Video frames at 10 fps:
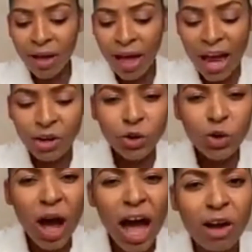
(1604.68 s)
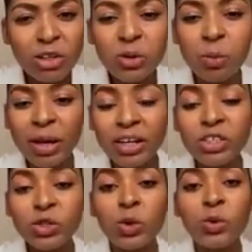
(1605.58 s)
I don't know how she
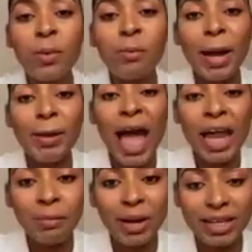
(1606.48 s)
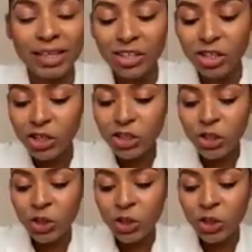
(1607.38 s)
managed to grab my handbag.